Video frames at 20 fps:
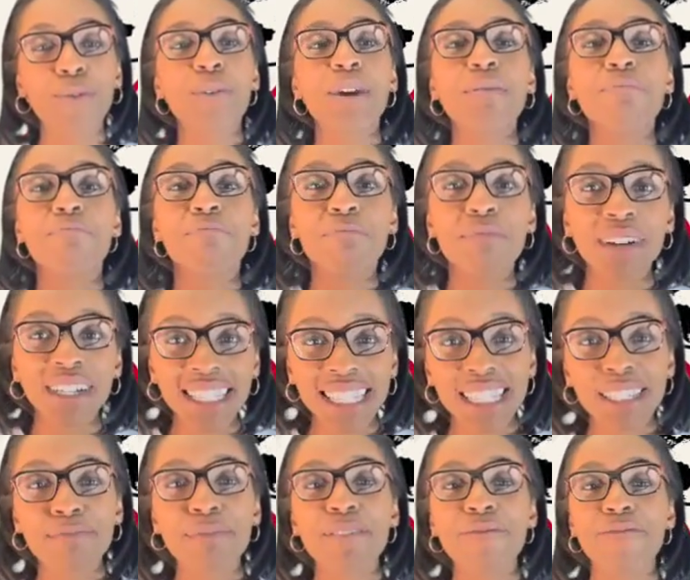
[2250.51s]
We
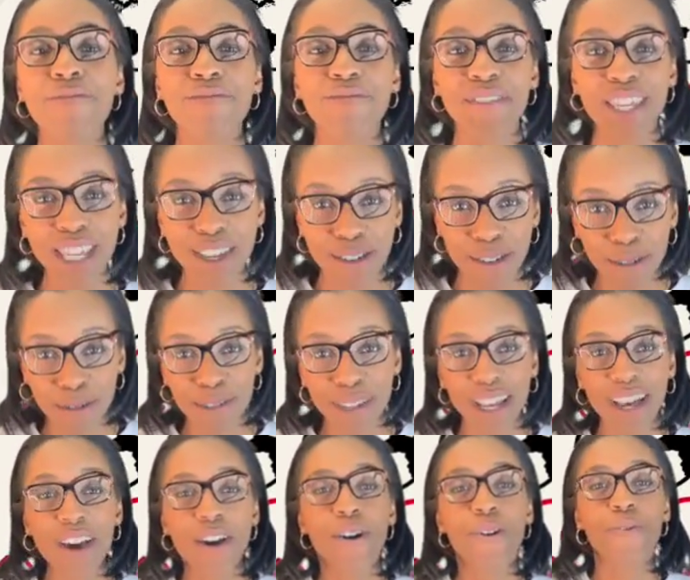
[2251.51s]
must be filled
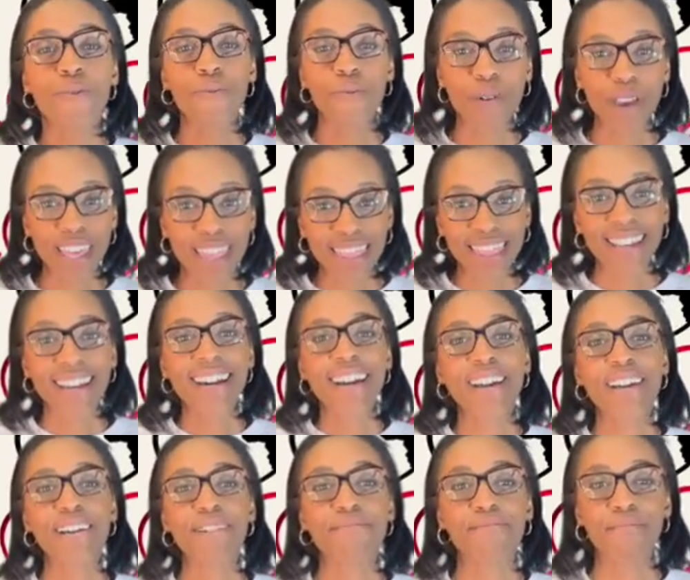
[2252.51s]
with
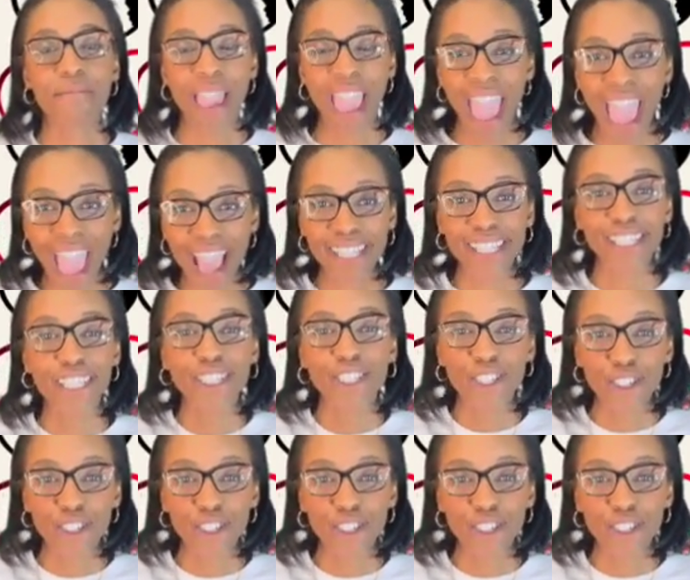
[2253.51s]
compassion.